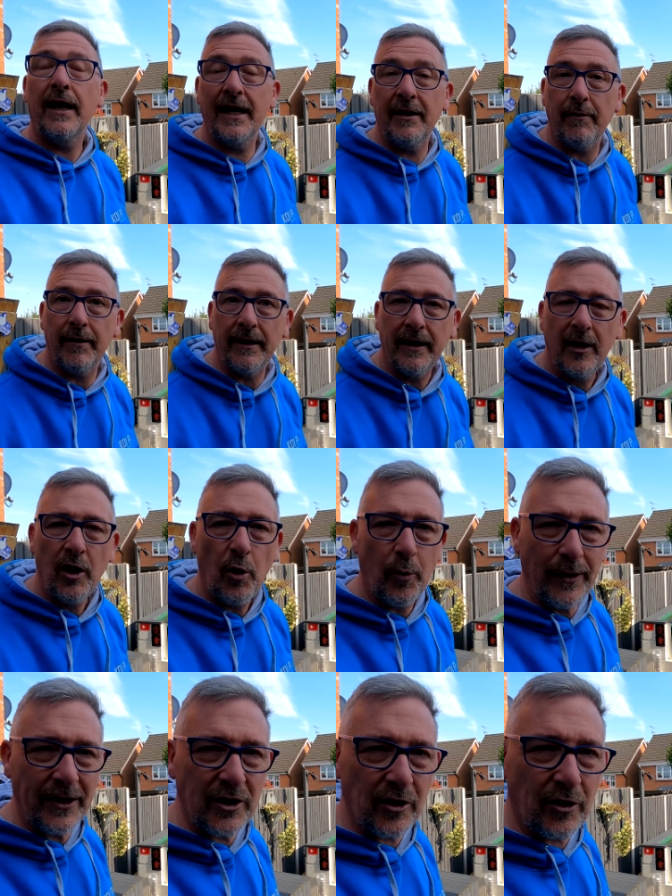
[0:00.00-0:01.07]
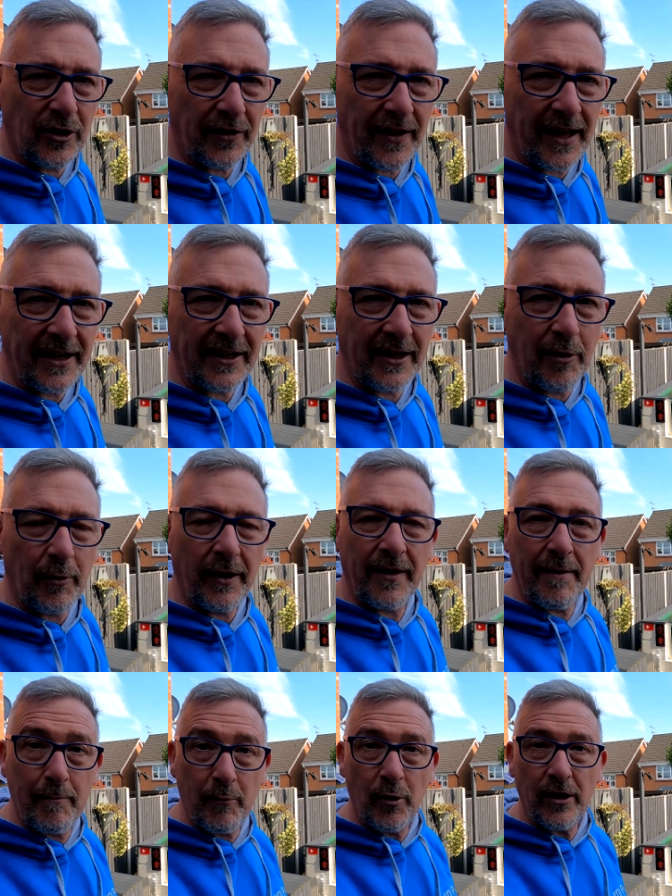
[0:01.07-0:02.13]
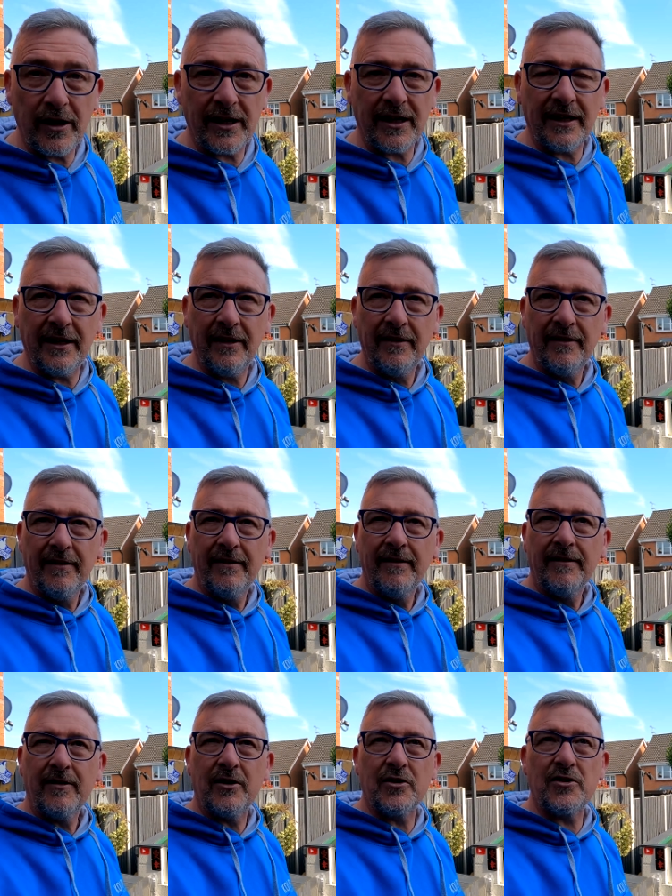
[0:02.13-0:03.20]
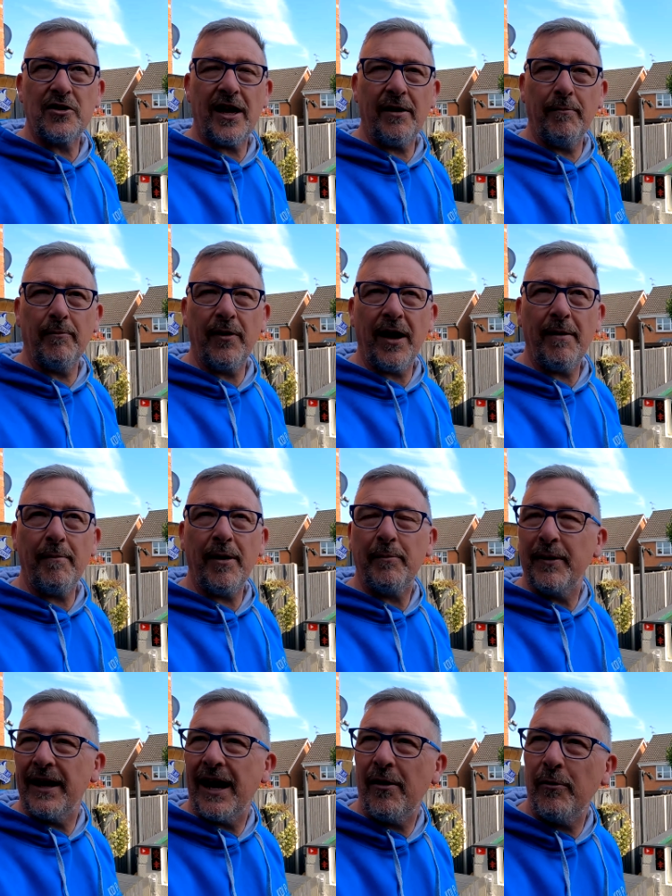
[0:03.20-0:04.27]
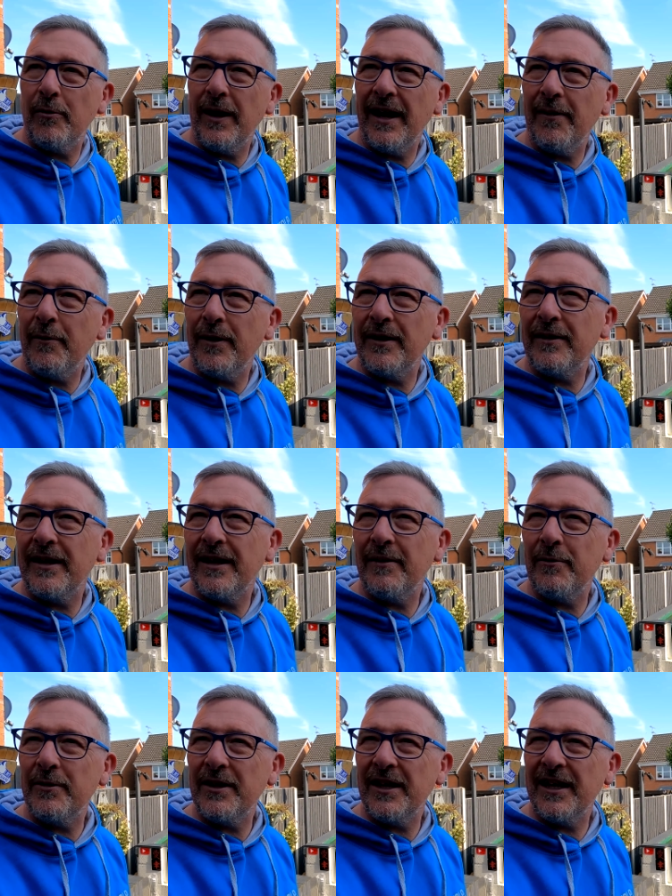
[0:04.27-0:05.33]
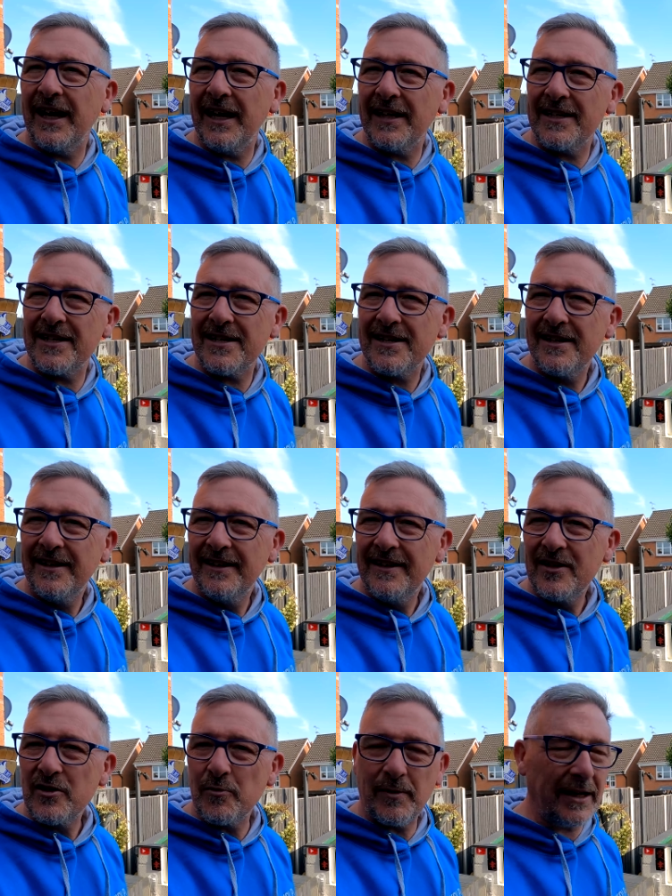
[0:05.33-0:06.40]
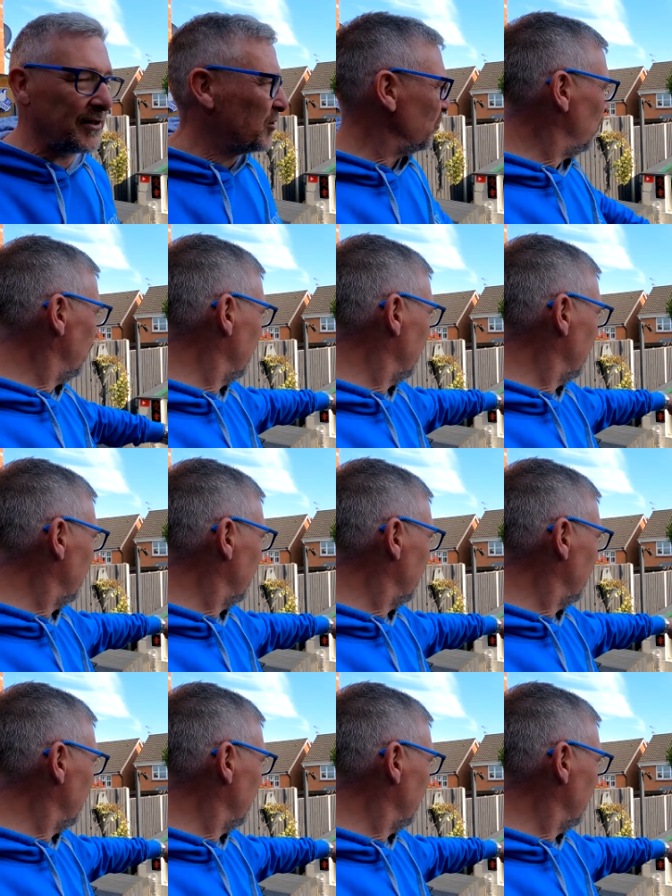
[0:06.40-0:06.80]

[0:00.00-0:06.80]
Anyway, we need to look at that and get one of them working, because but how would I get something like that to